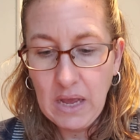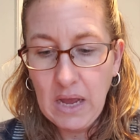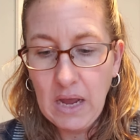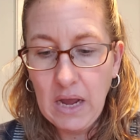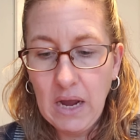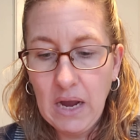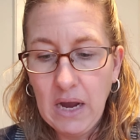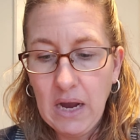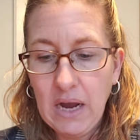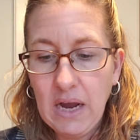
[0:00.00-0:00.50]

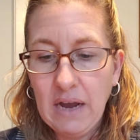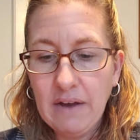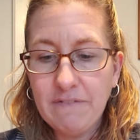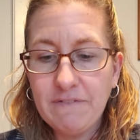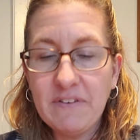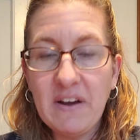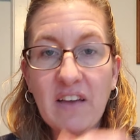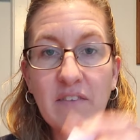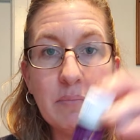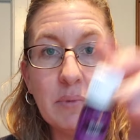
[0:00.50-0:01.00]
5
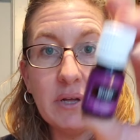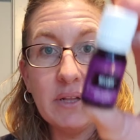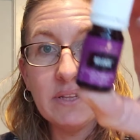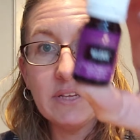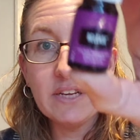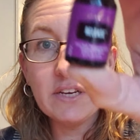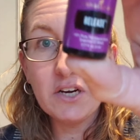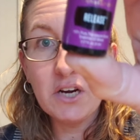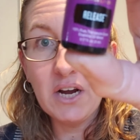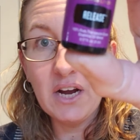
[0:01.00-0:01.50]

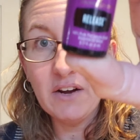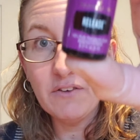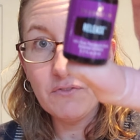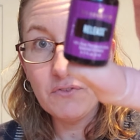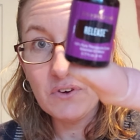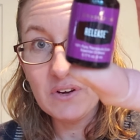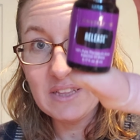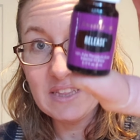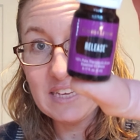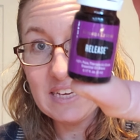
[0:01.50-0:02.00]
milliliter of
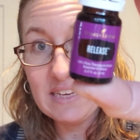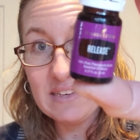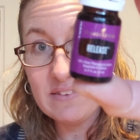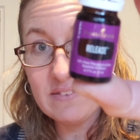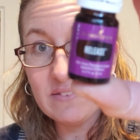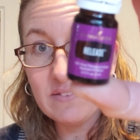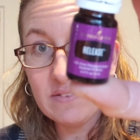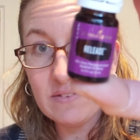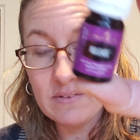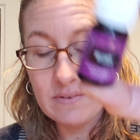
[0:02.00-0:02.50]

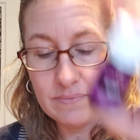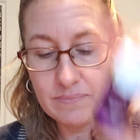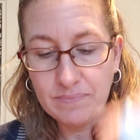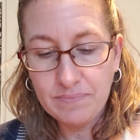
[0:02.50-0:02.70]
release,